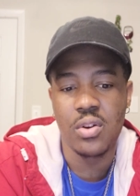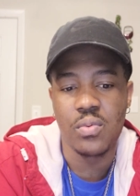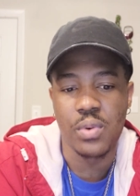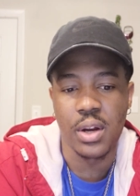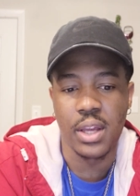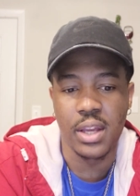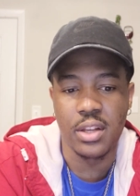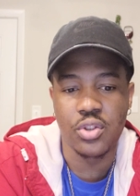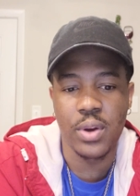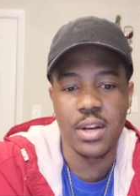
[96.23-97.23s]
where
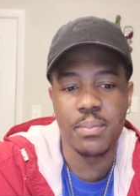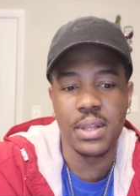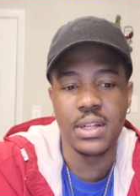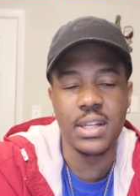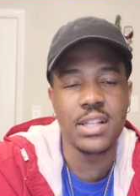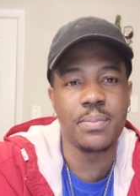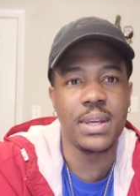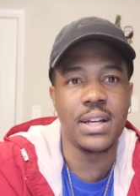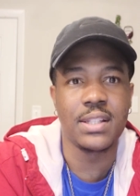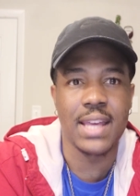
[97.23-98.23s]
his credibility is
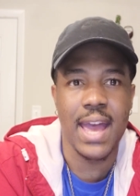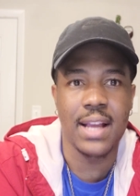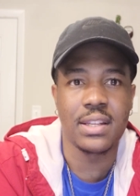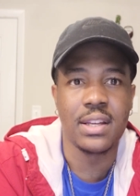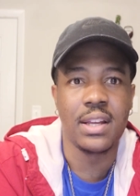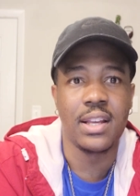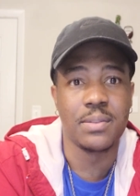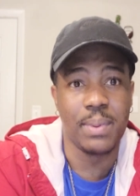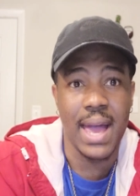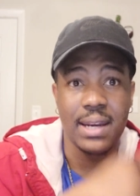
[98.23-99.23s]
being attacked,
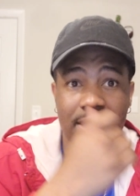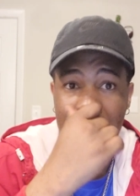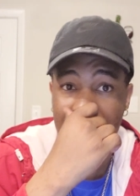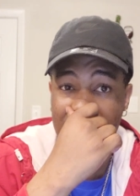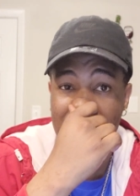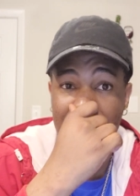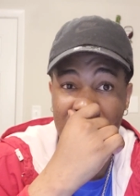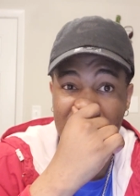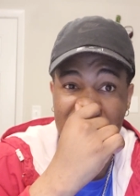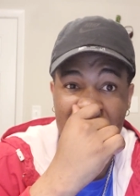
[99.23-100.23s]
his blackness is
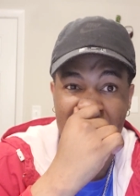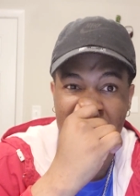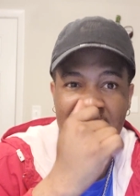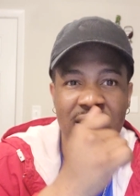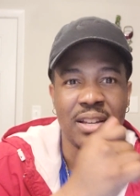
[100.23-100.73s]
being attacked.